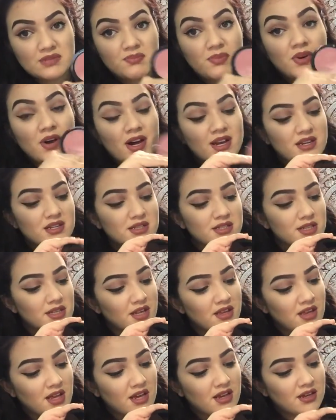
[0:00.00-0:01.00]
But honestly,
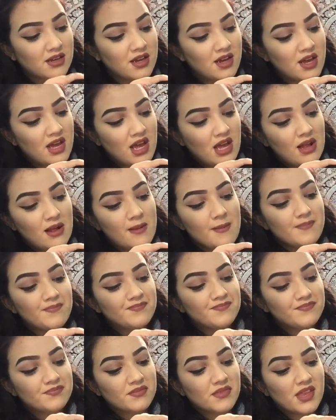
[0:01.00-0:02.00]
like
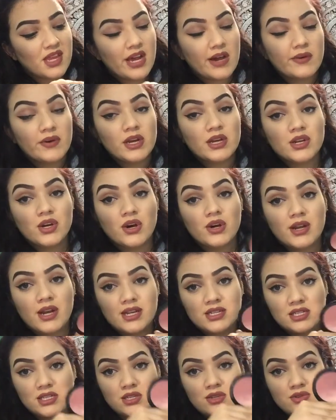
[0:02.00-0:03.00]
now I know
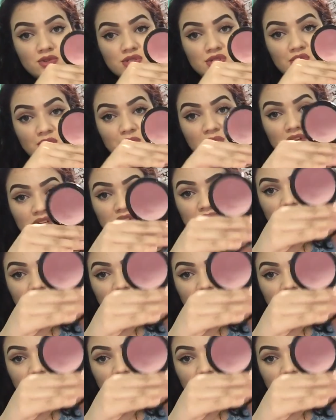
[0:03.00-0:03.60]
not to use so much.